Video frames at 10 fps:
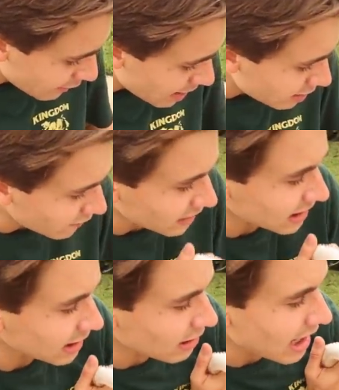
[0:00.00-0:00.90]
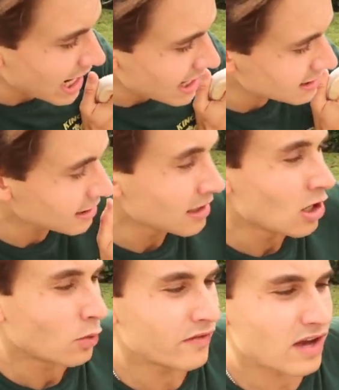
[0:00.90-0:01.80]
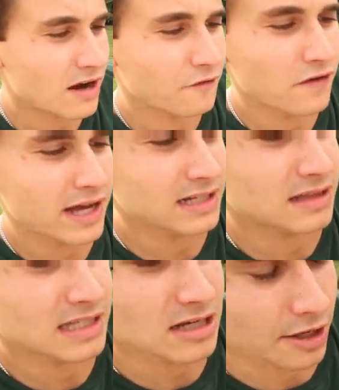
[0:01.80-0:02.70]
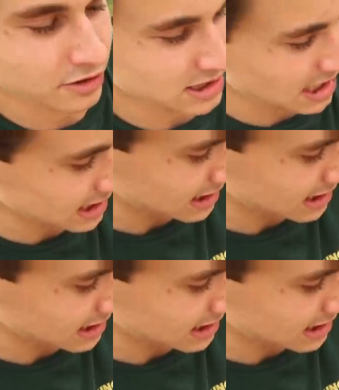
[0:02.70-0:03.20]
right over here, and we've gotta find these other ticks.